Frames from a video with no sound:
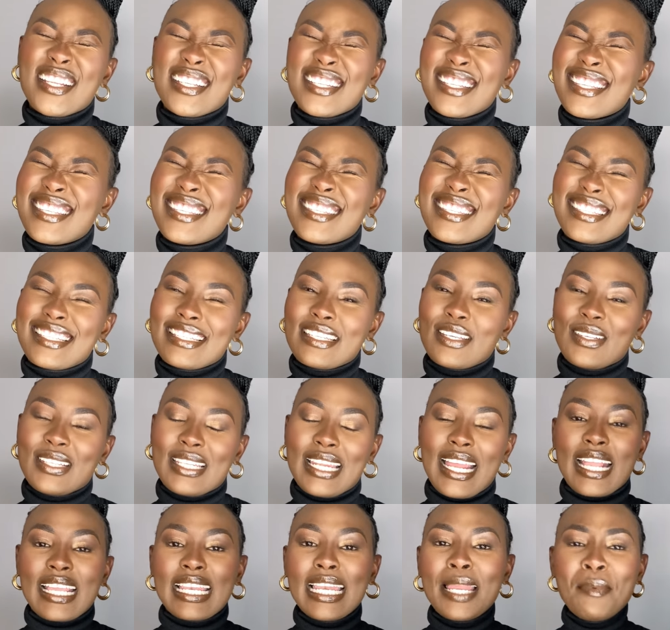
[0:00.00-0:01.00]
just I was
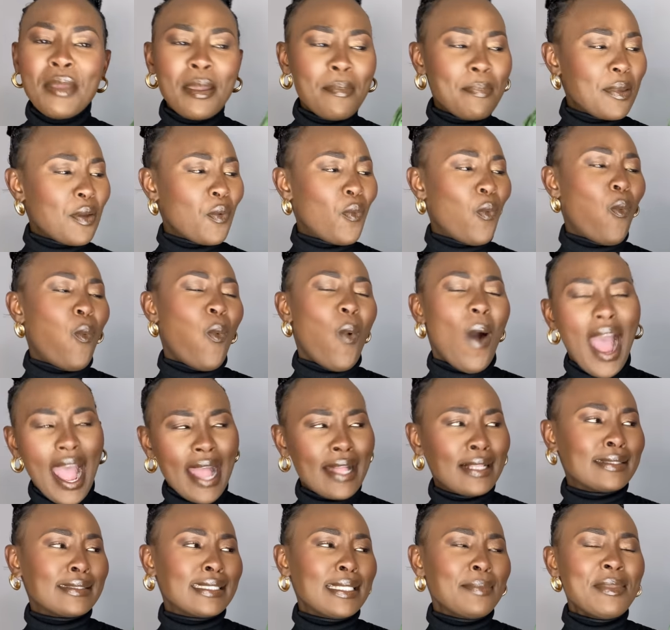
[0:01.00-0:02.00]
like, let me be
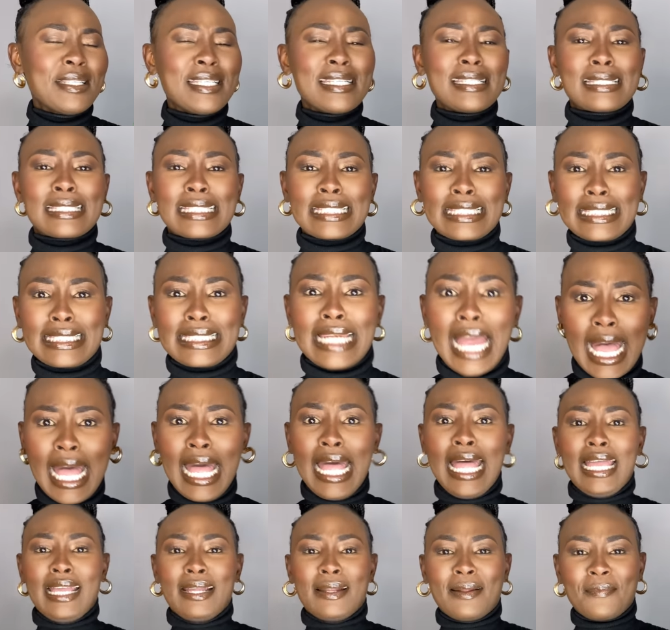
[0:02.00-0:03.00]
wild. Let me just
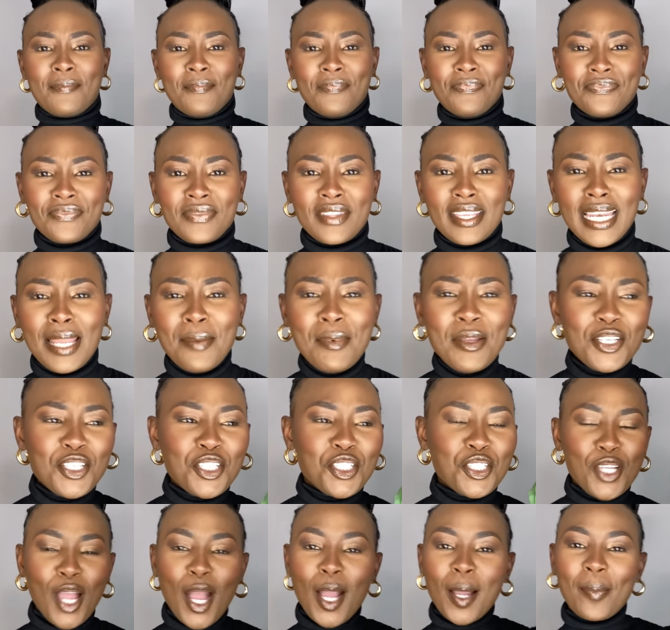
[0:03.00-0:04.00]
let me
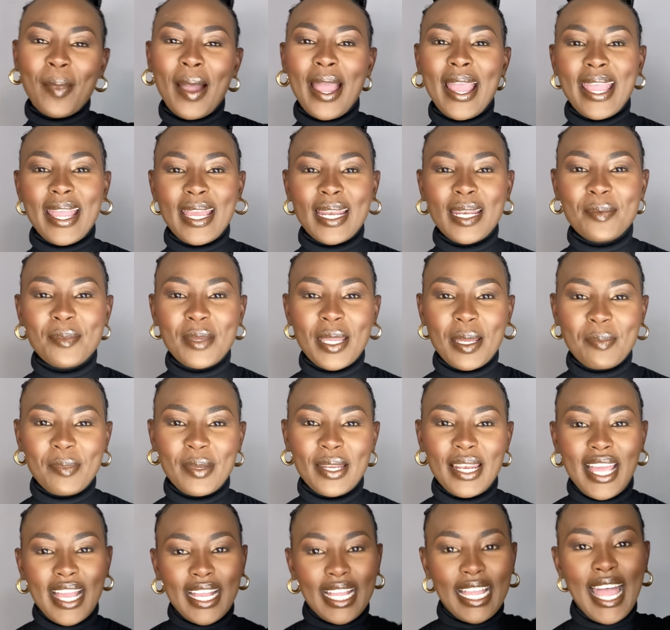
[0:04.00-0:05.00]
shock my enemy and be
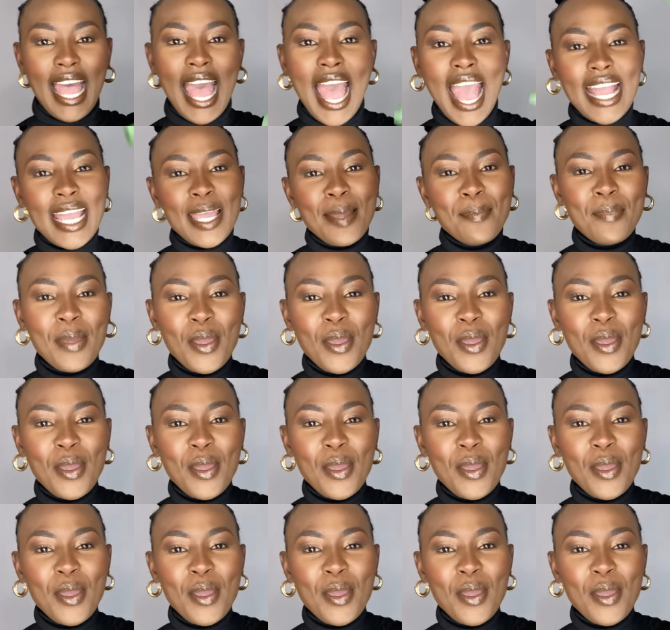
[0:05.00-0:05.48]
like, I can